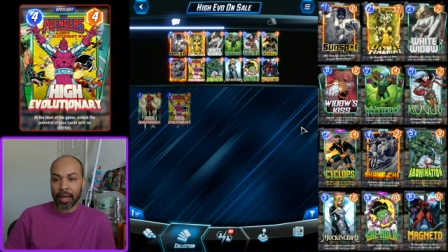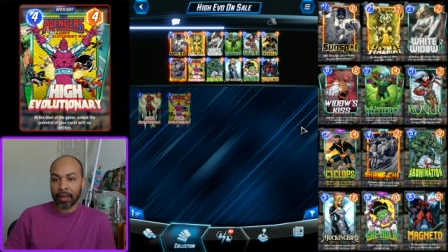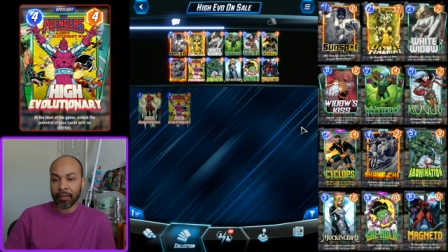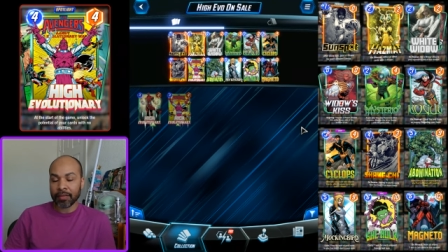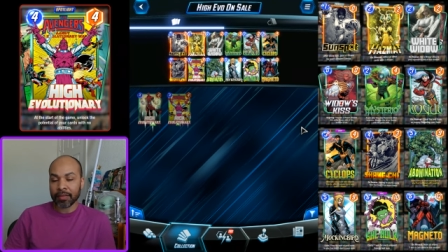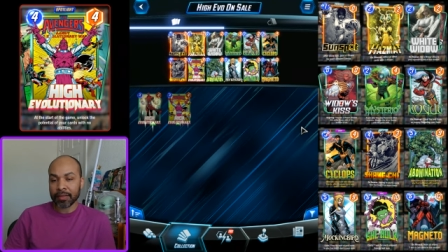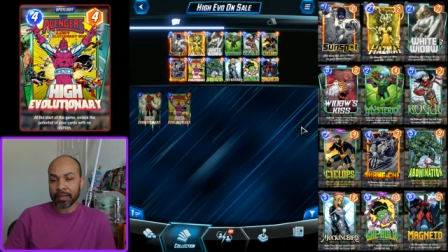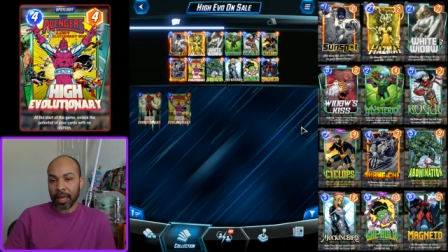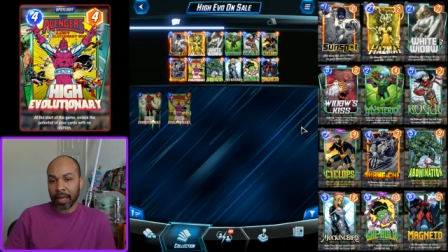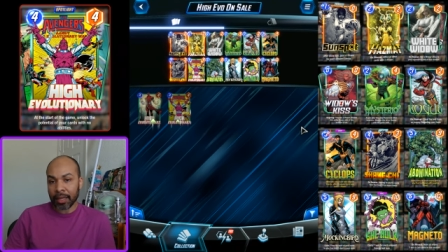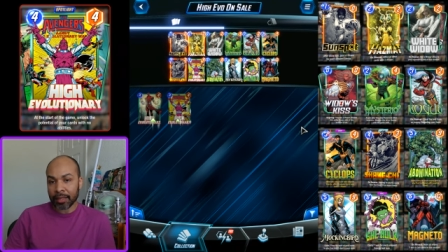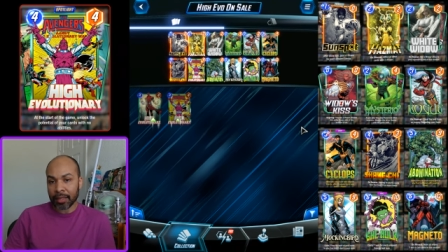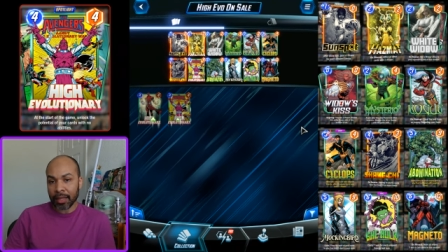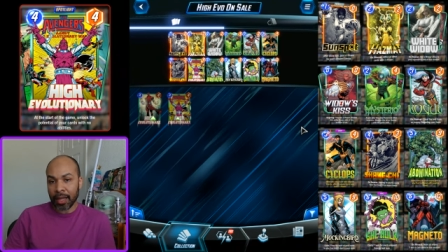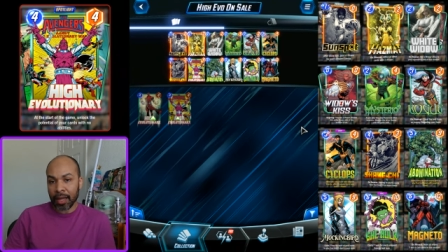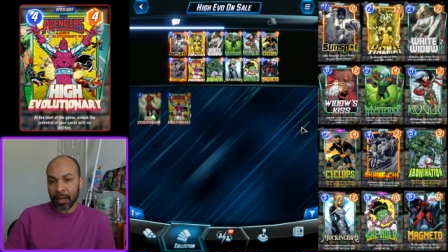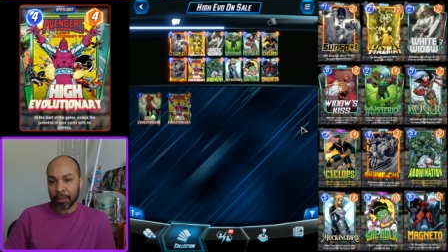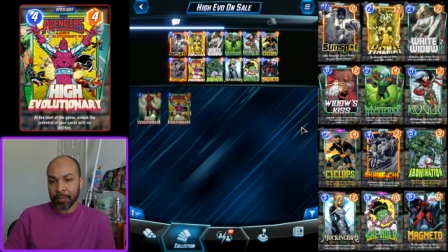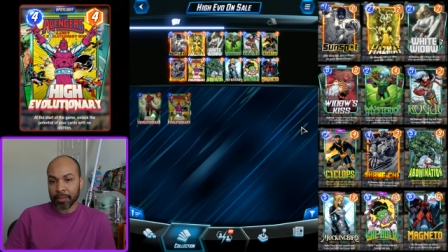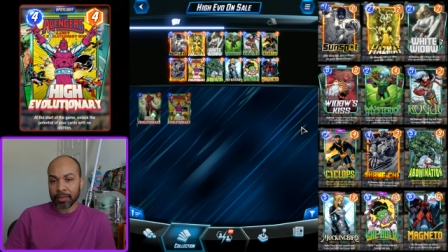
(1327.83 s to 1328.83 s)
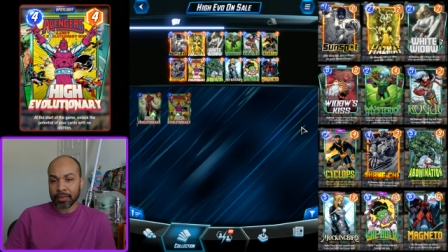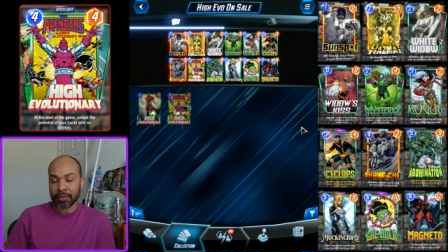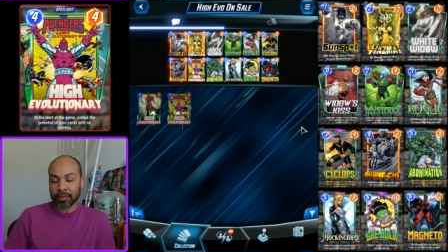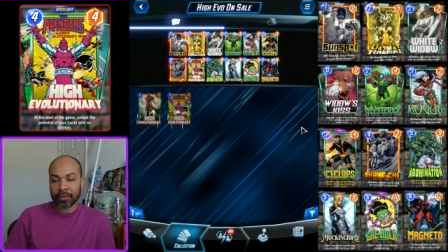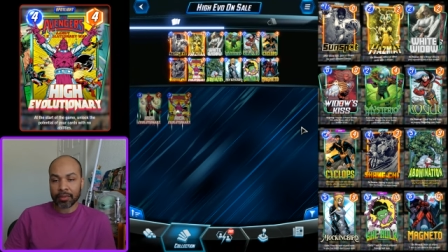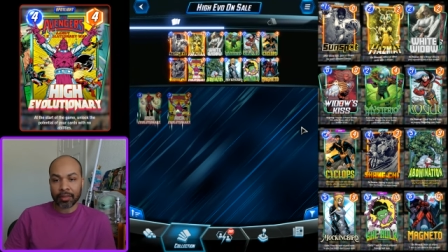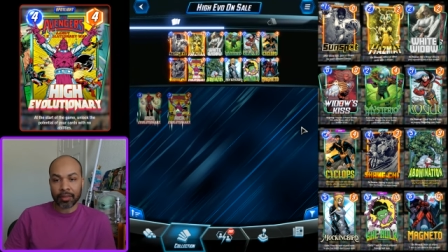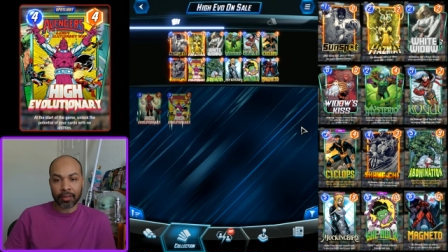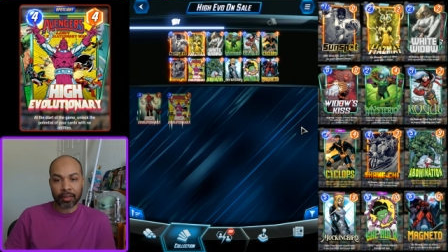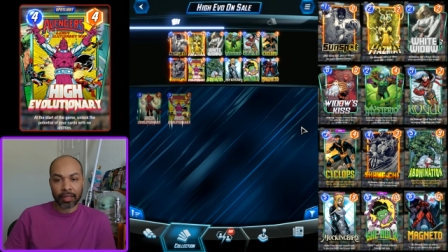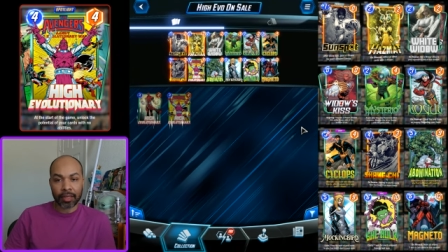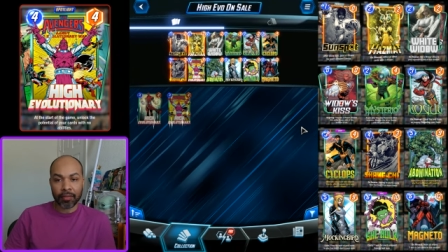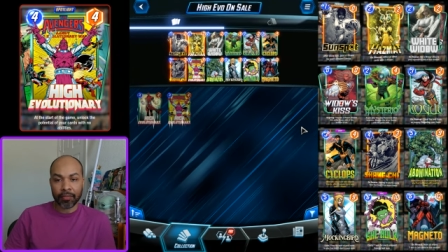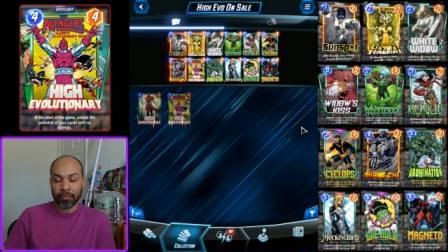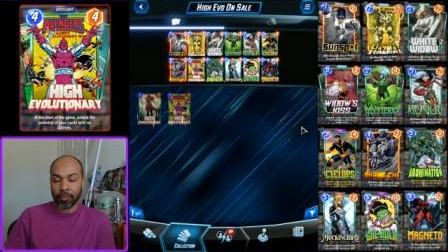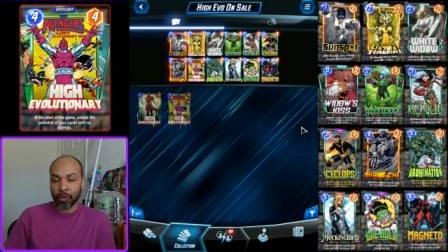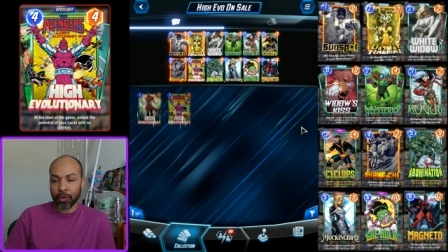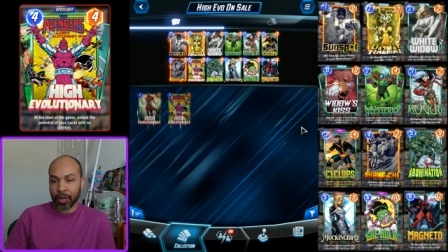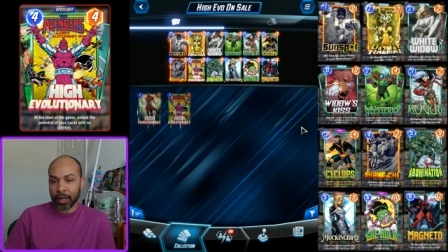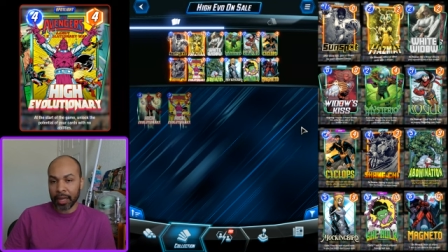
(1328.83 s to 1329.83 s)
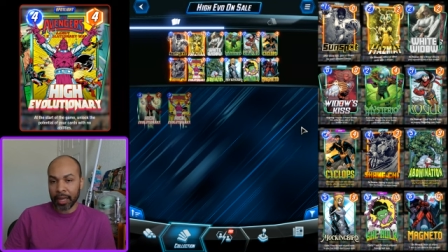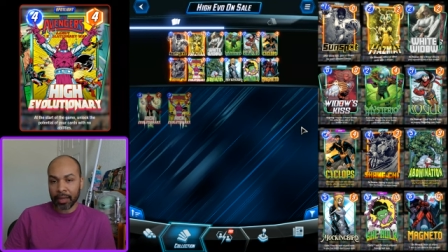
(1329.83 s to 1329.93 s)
I have Cyclops to give more